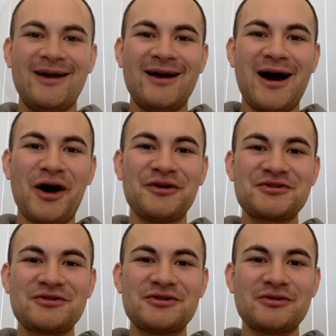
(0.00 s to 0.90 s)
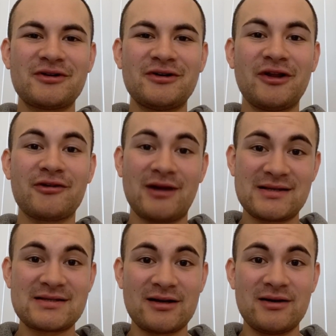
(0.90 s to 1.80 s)
I also do another
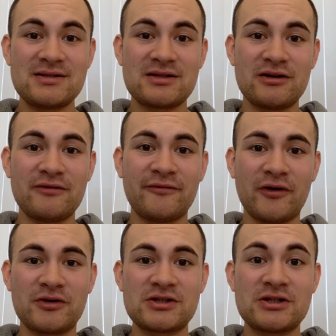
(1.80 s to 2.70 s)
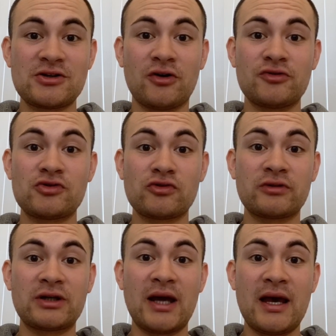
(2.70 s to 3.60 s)
exercise that focuses on
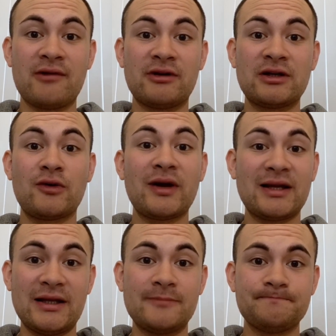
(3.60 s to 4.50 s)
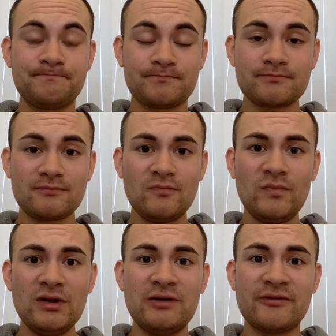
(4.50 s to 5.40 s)
drawing air in quickly.
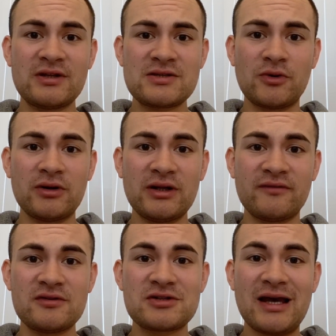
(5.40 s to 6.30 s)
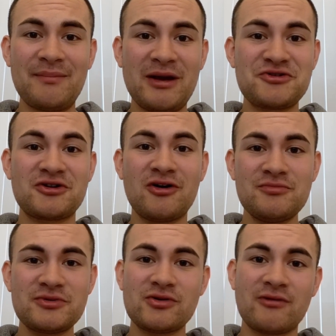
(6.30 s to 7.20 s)
For this one, if you set a metronome
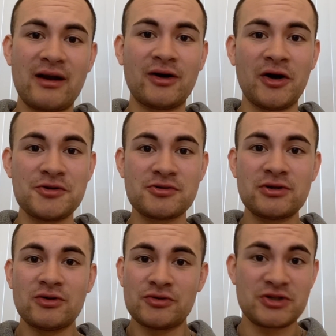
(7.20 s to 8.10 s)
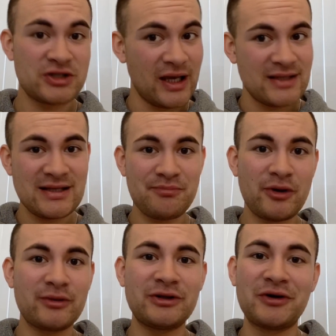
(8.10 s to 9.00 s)
to around 100 or just get a tempo
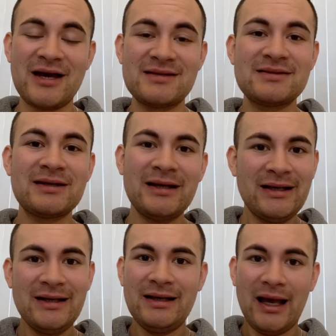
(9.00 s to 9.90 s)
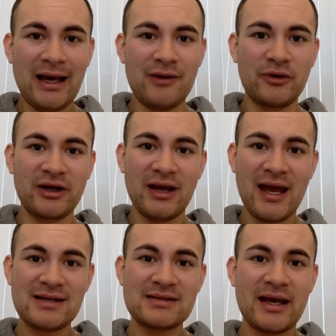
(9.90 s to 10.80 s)
in your head, we're going to
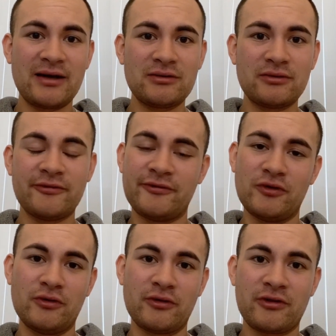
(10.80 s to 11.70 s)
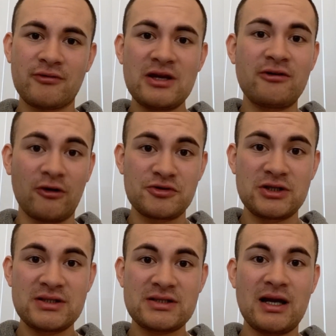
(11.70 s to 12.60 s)
exhale for 3
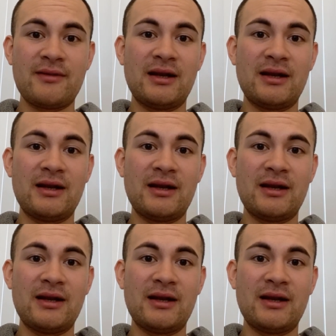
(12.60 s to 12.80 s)
crotchets and then